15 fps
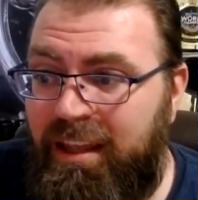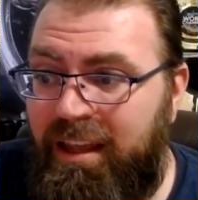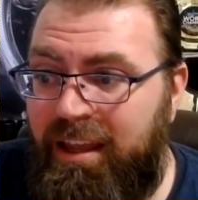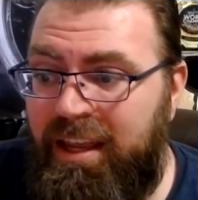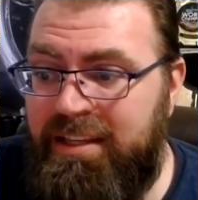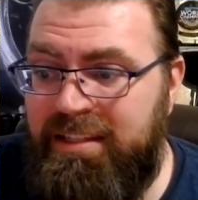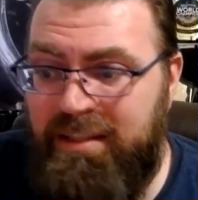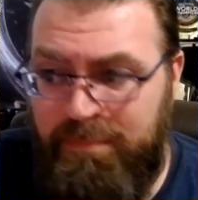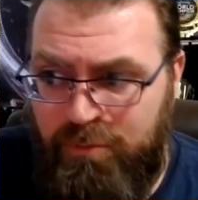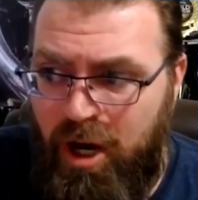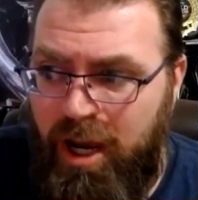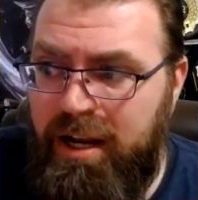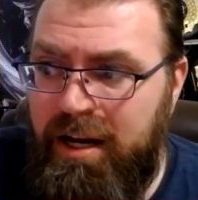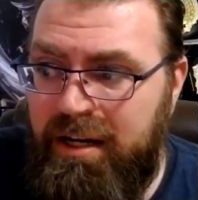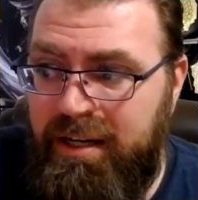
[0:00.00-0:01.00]
It's the
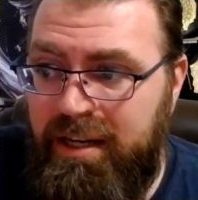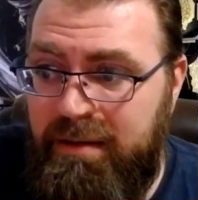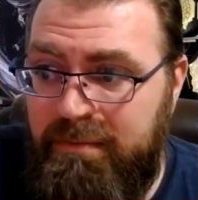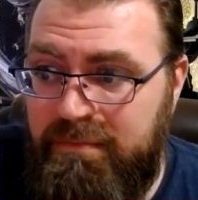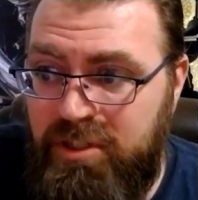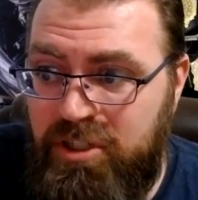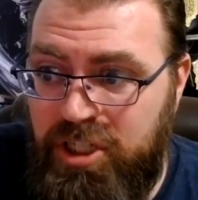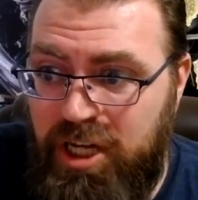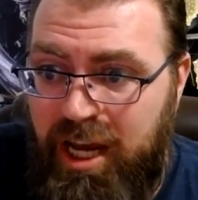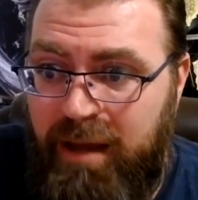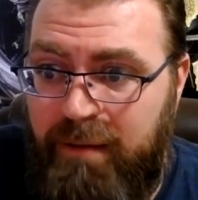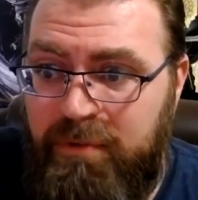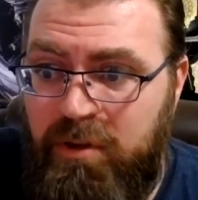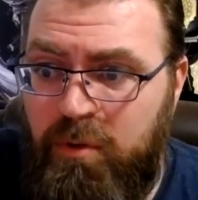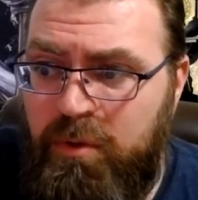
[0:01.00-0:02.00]
product team's
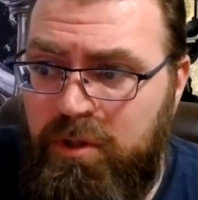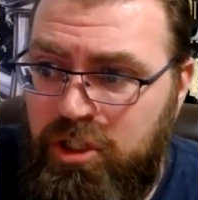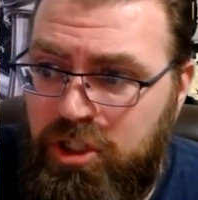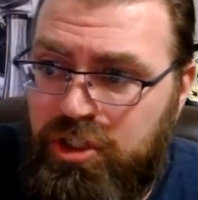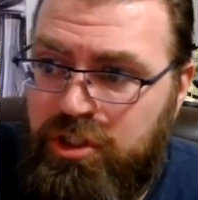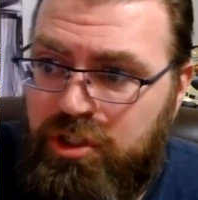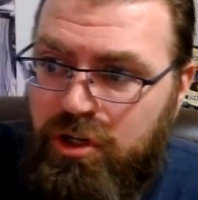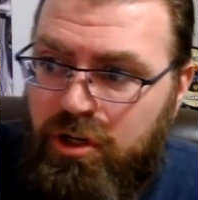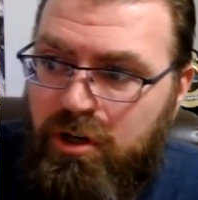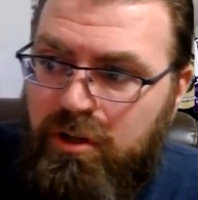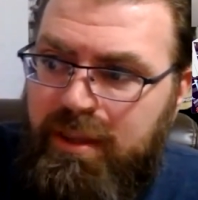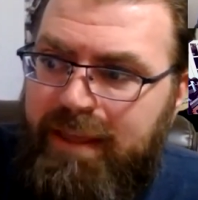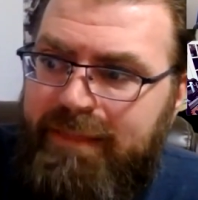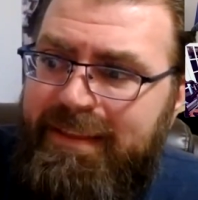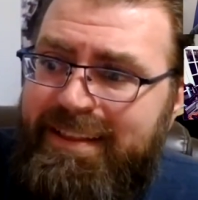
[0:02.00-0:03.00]
job to ensure
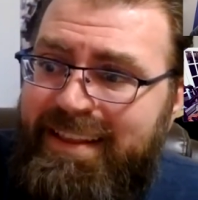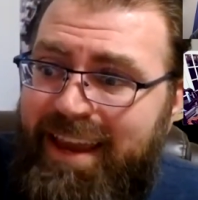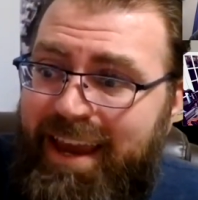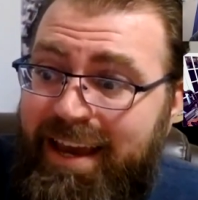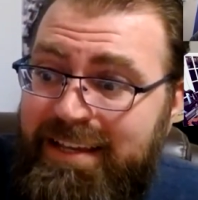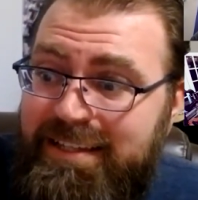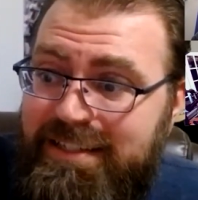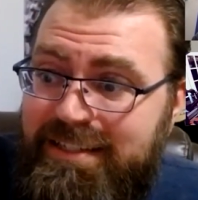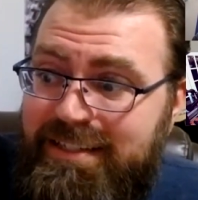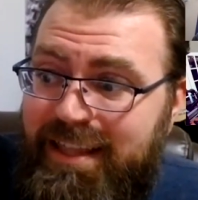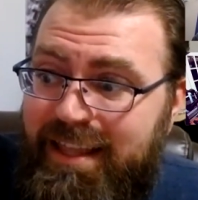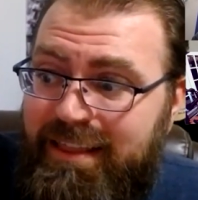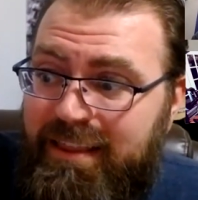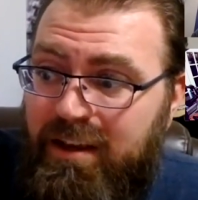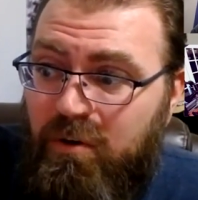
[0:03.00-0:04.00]
that the tasks
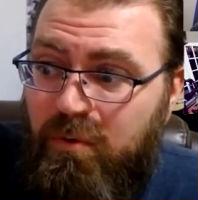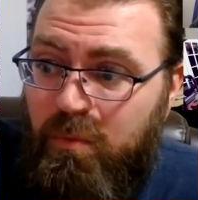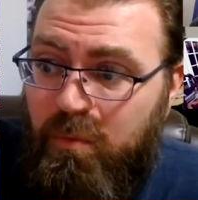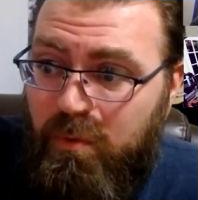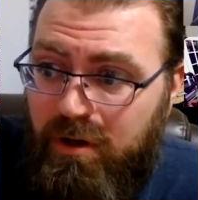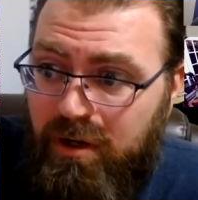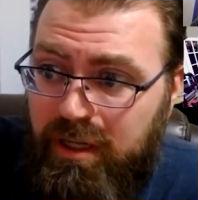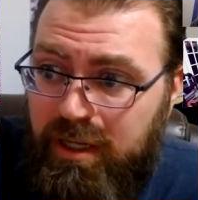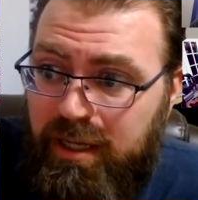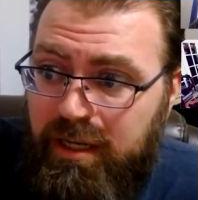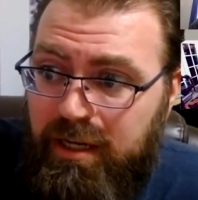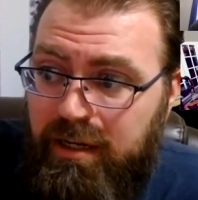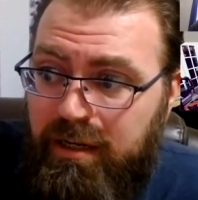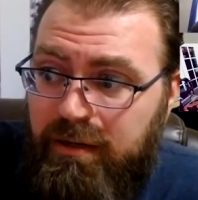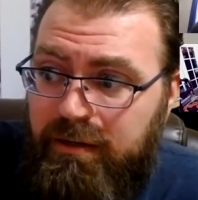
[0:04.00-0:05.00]
that they're
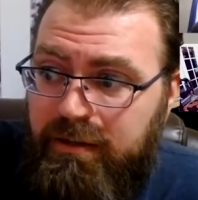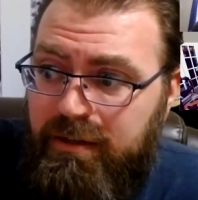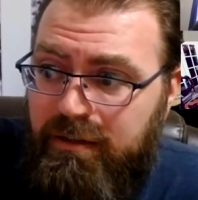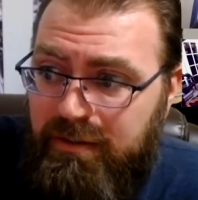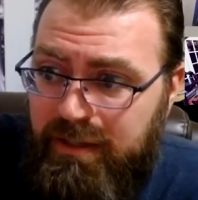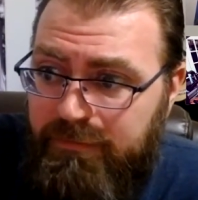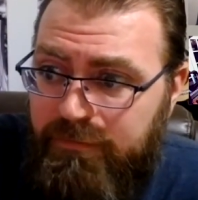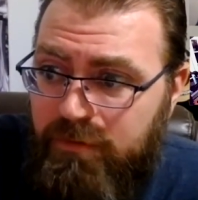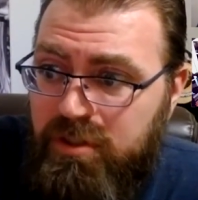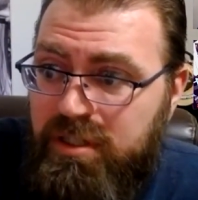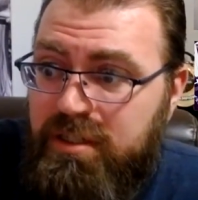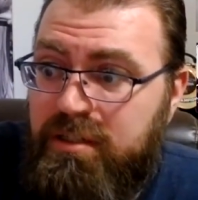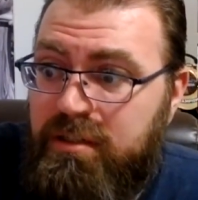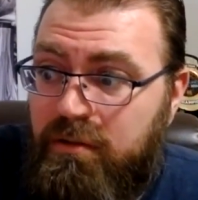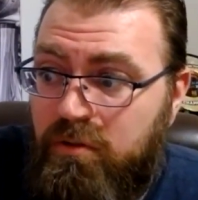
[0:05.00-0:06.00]
working delivers a
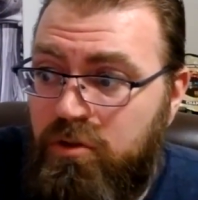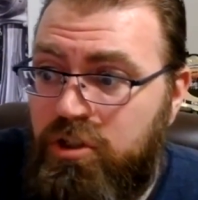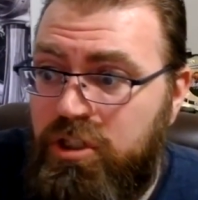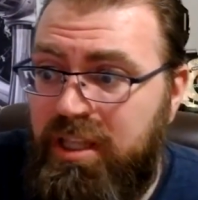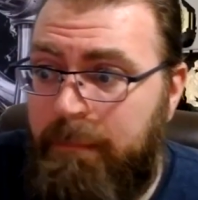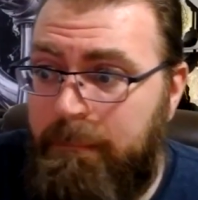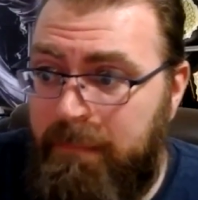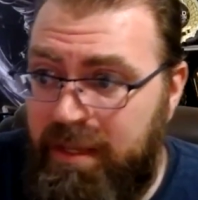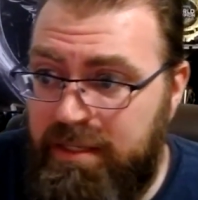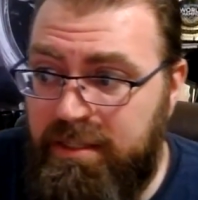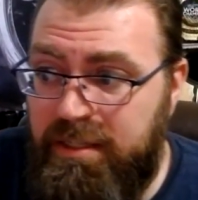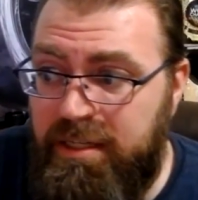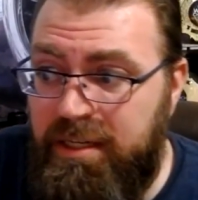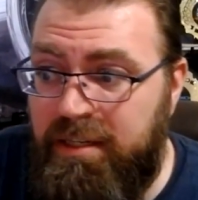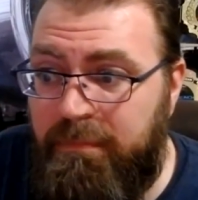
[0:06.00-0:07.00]
solution that meets a need in the